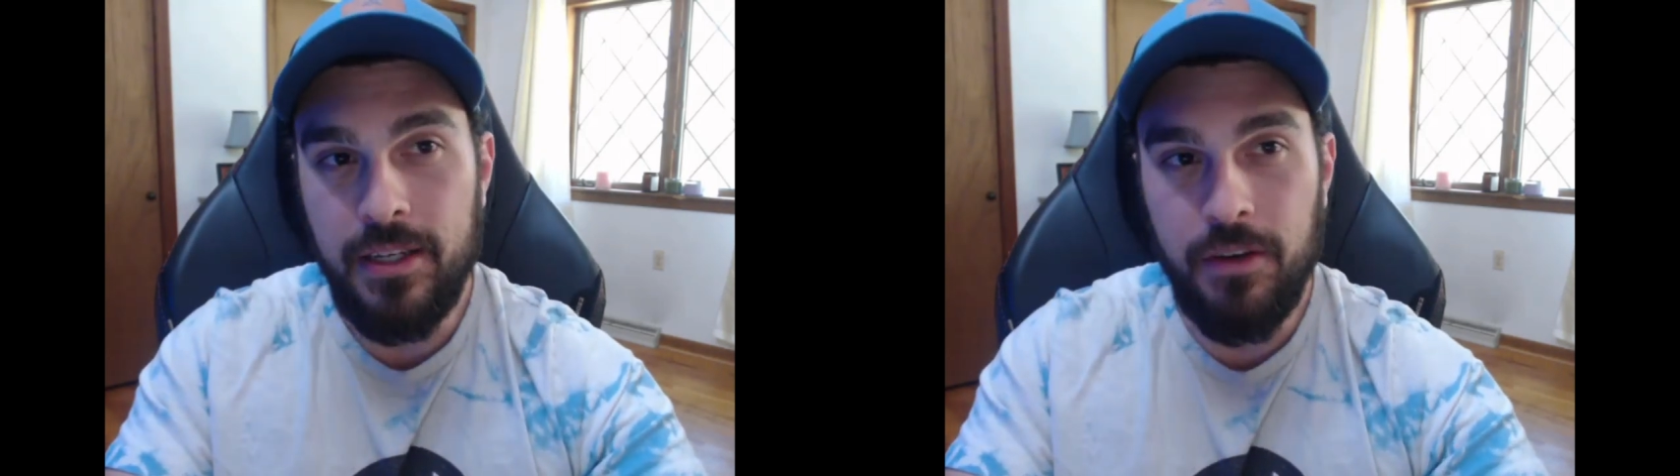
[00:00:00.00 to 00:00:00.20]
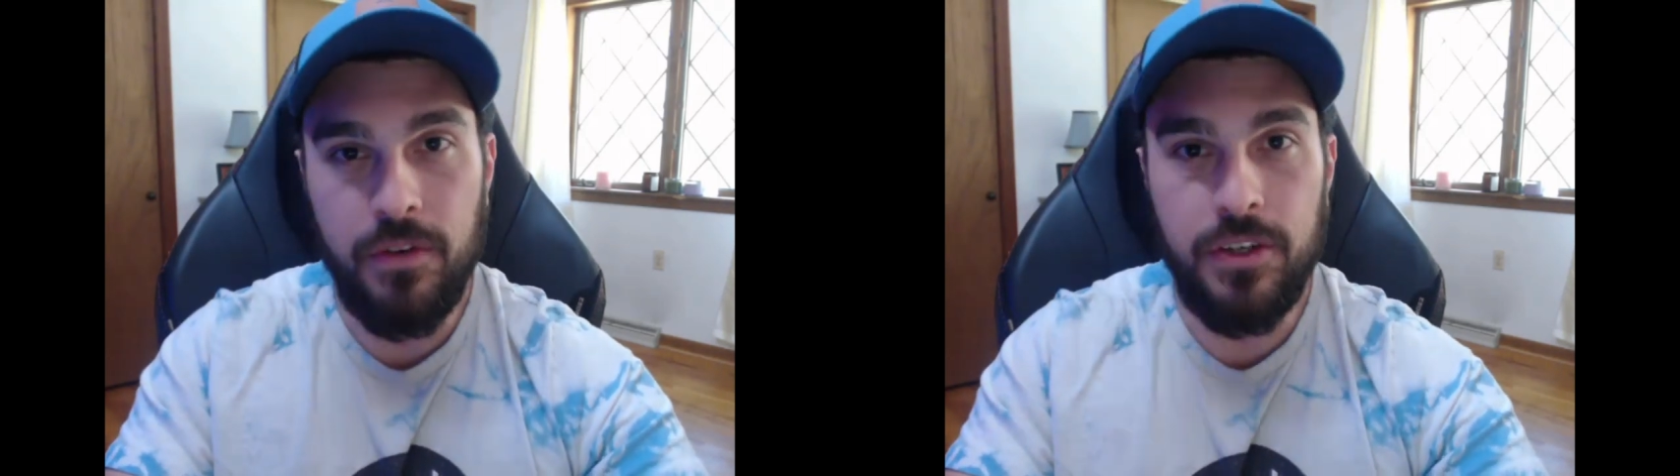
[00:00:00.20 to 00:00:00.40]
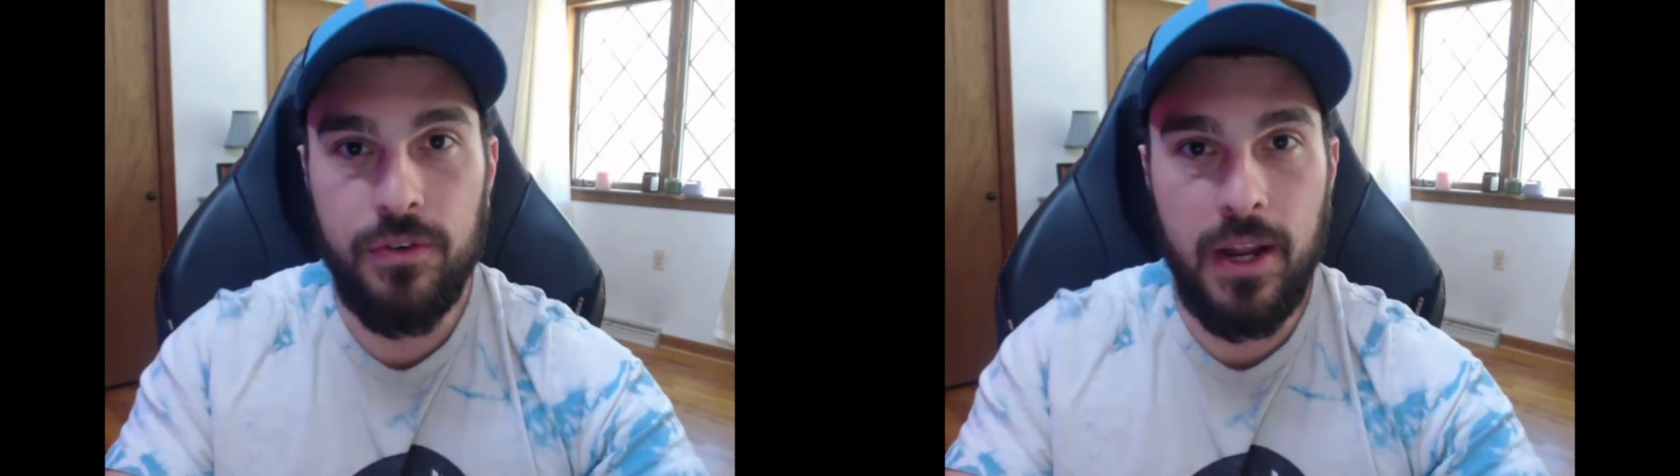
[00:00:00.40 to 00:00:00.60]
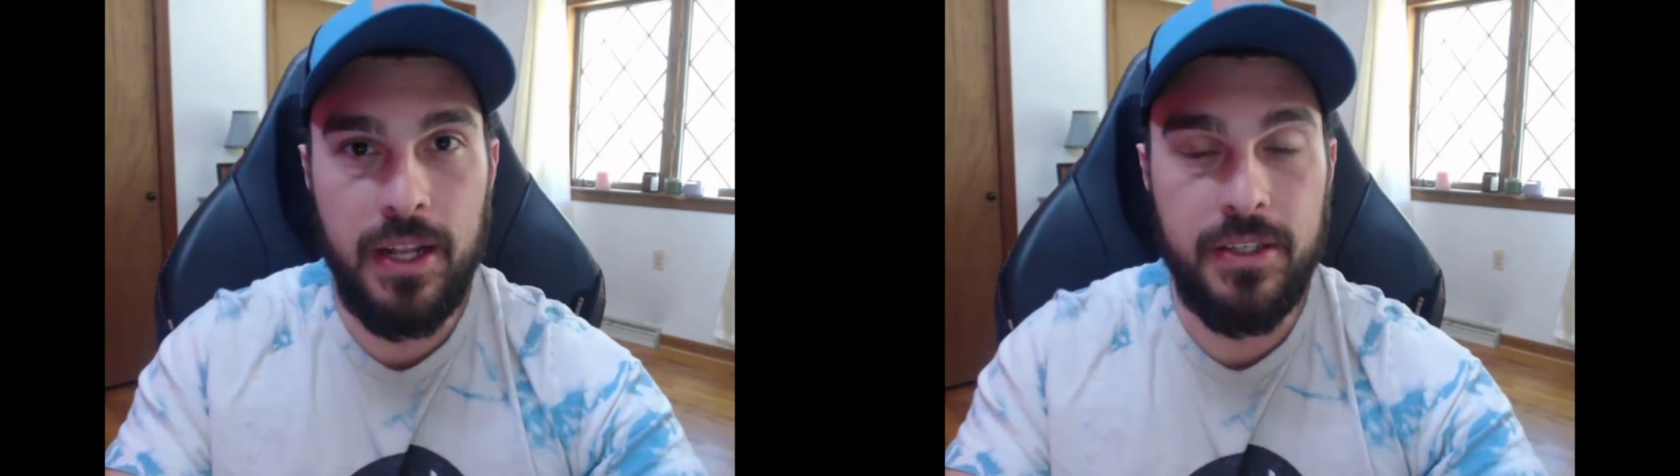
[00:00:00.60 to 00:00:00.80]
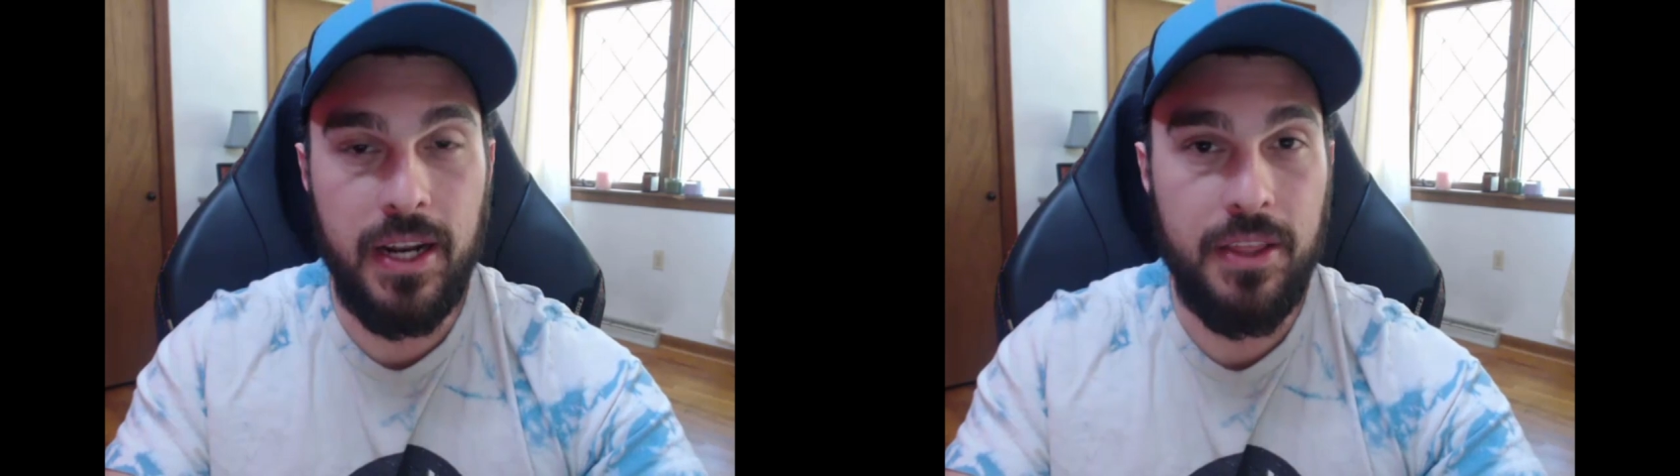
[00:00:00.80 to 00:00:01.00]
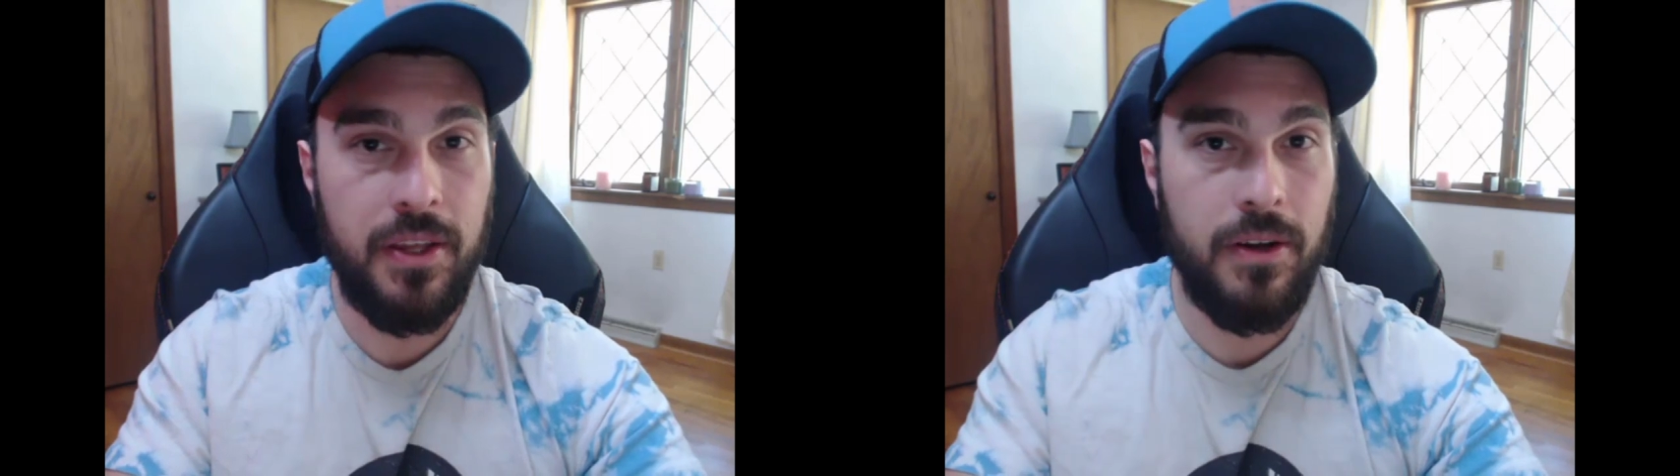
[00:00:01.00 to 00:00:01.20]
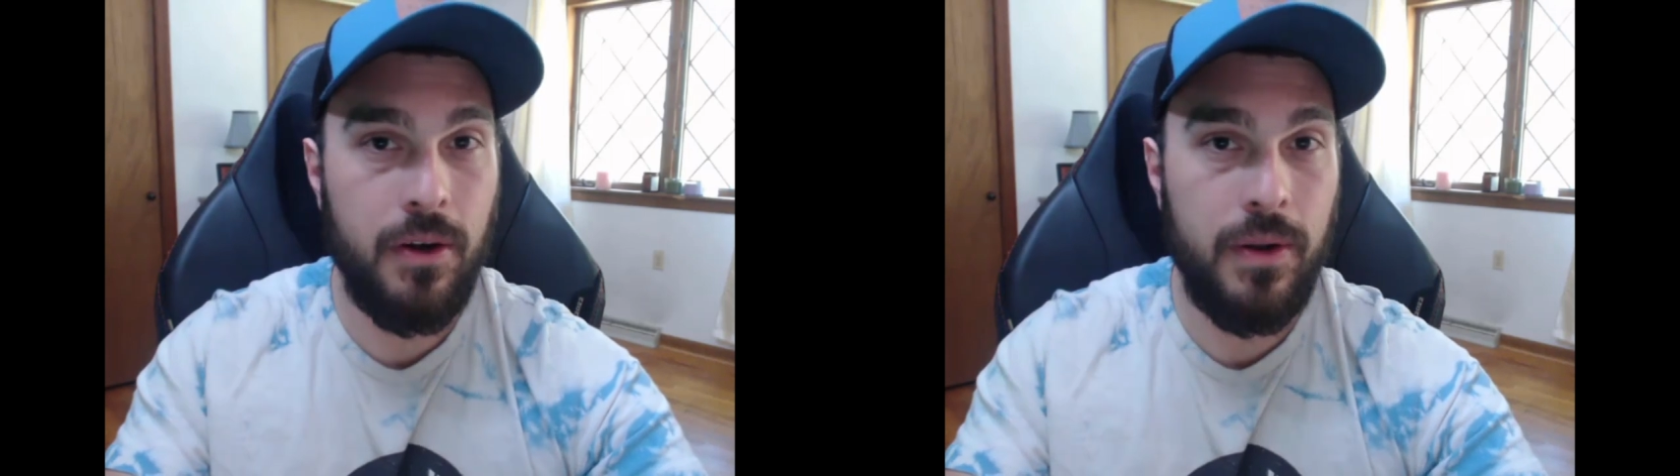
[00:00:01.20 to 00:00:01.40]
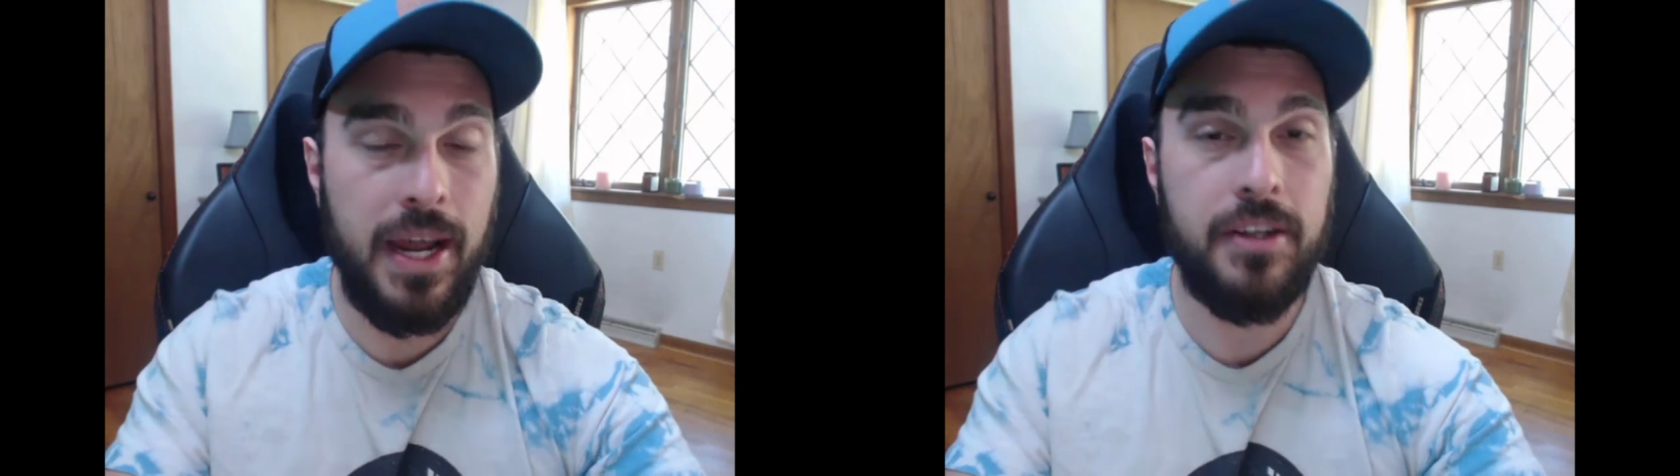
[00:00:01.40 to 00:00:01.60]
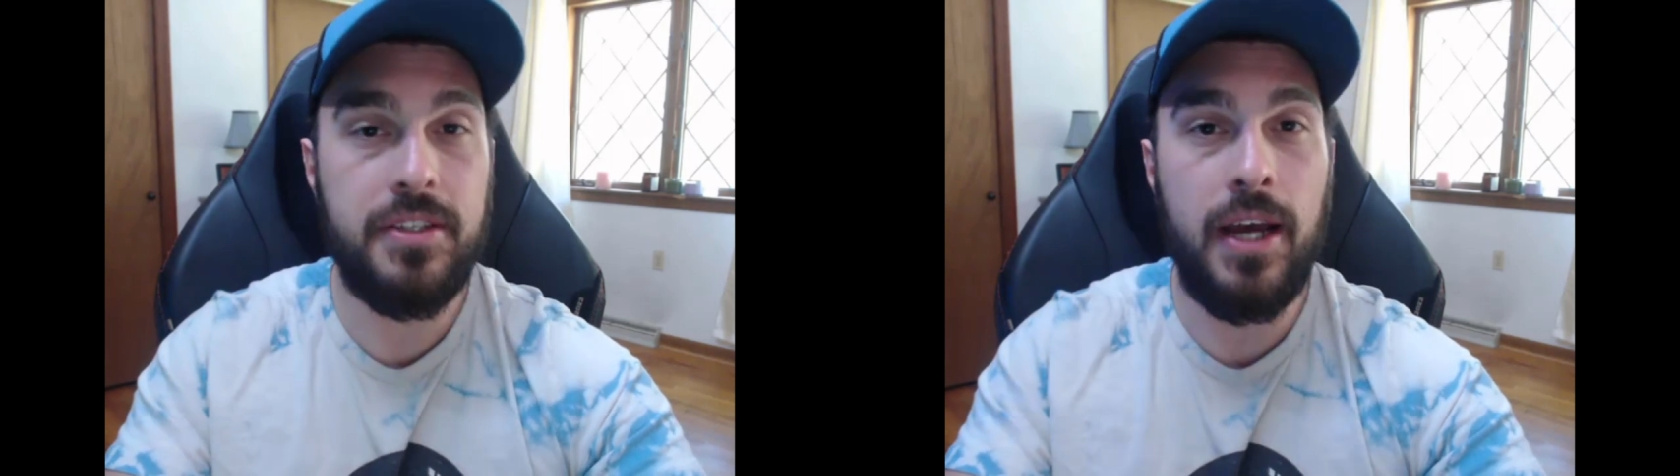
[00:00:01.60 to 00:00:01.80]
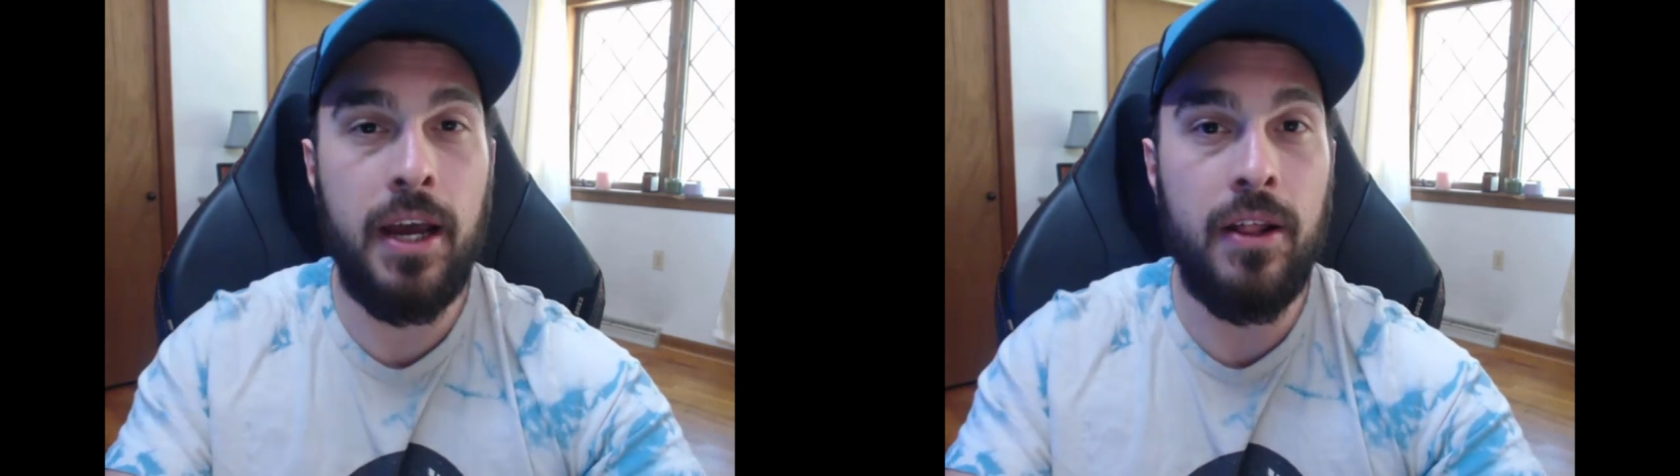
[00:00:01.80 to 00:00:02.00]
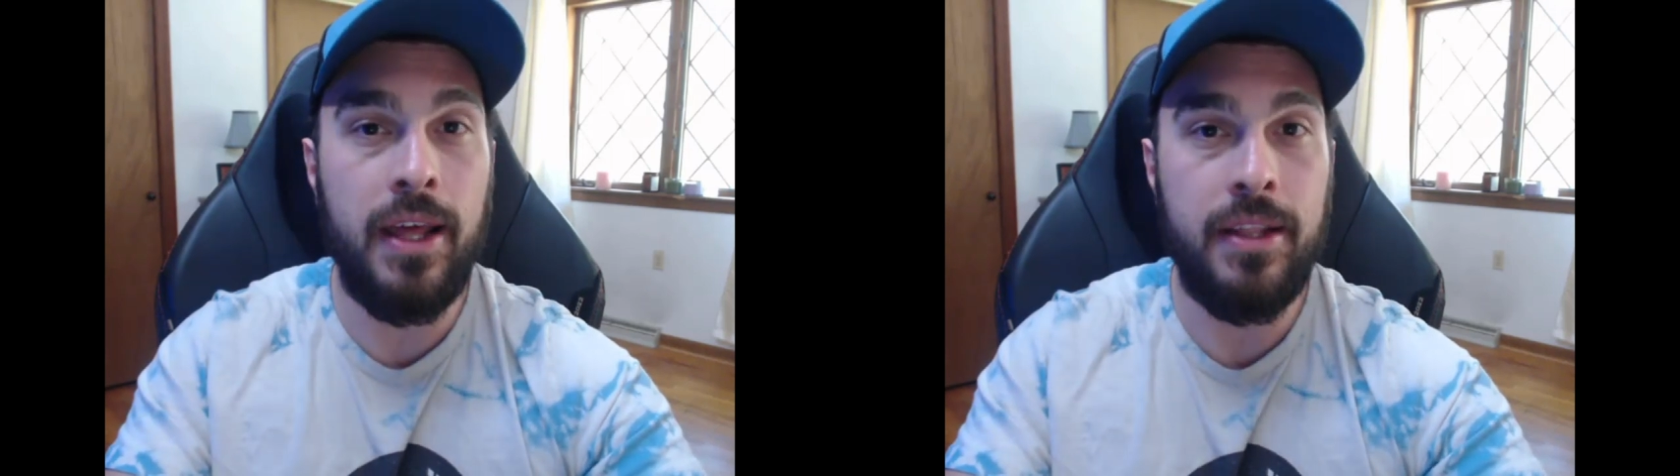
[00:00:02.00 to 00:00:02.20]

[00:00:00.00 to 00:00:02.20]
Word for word: different trends that I think are going out of style